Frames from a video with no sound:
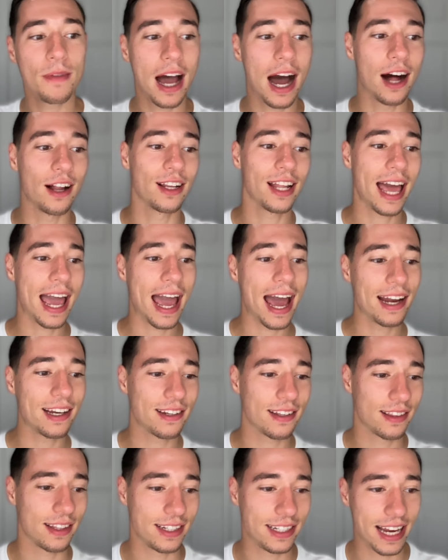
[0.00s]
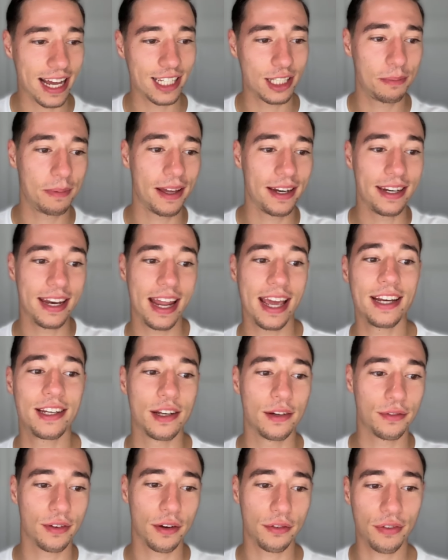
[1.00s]
I'll add the Despia
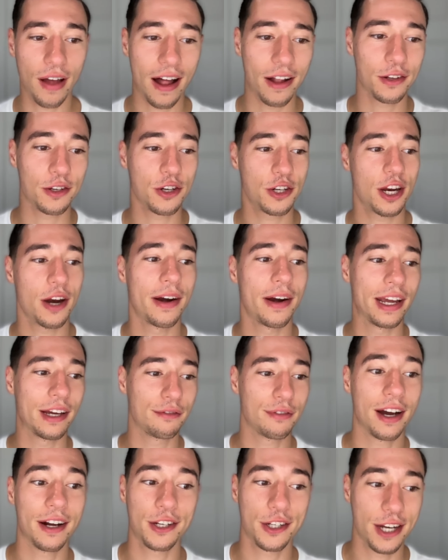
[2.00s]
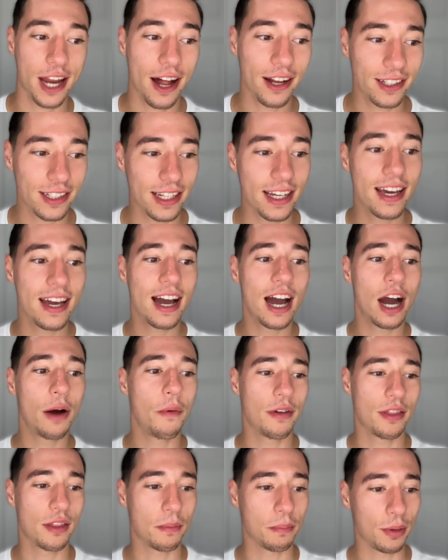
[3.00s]
native file sharing functionality
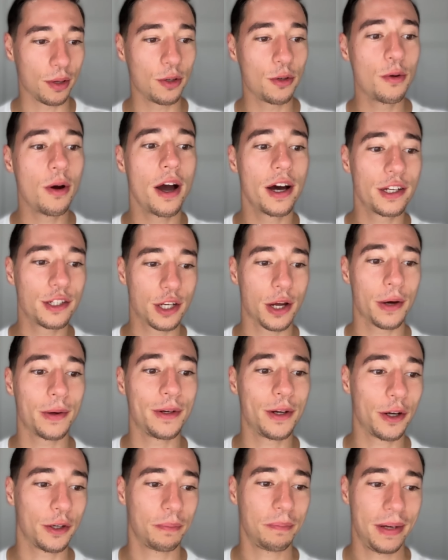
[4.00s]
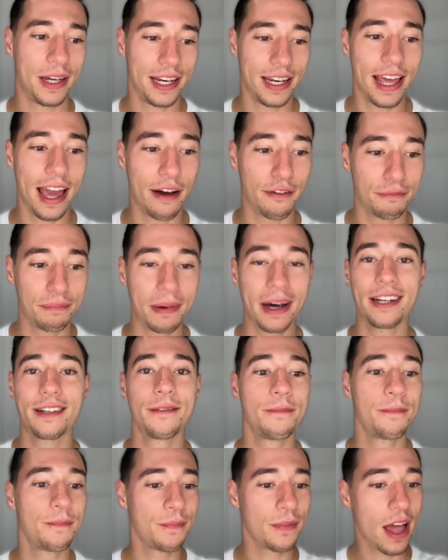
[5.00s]
with a blue download PDF
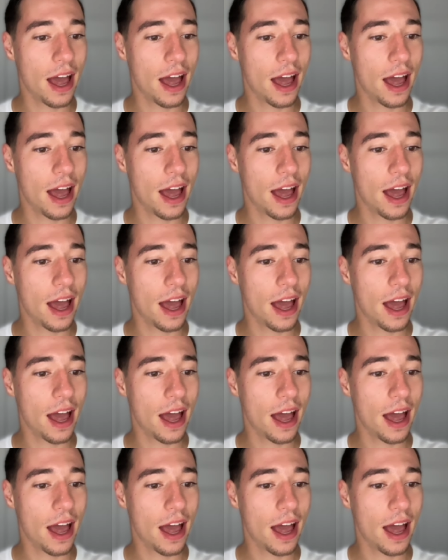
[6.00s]
button